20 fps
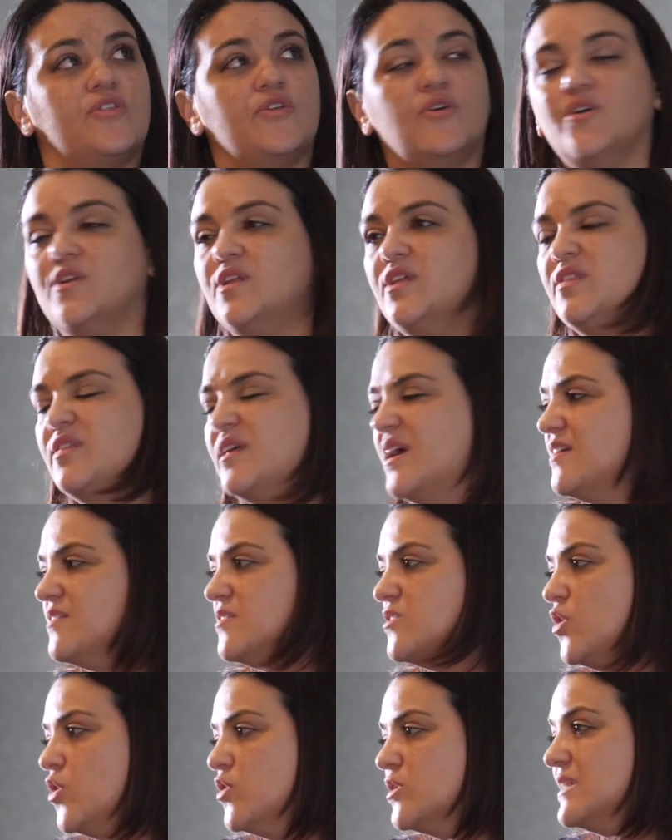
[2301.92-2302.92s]

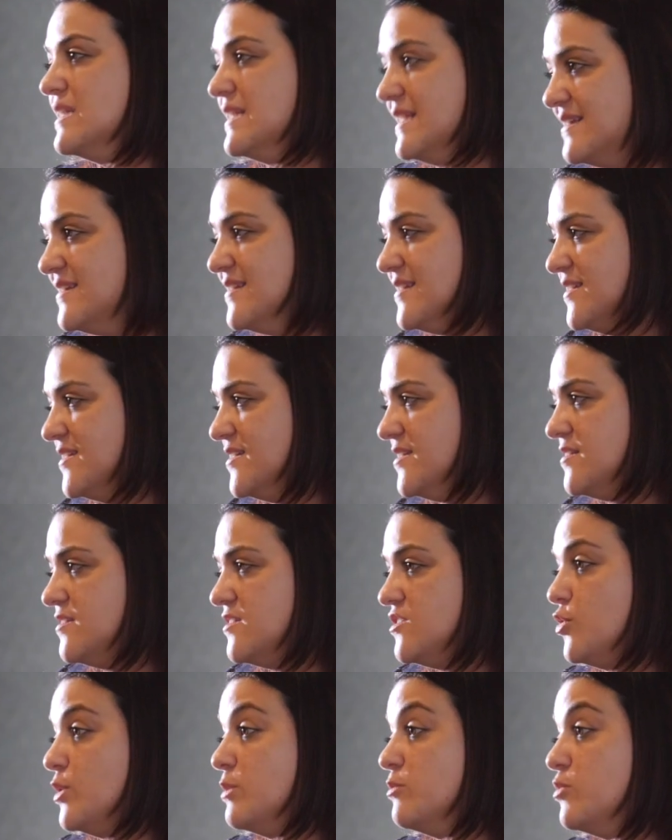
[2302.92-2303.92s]
30,000 odd letters to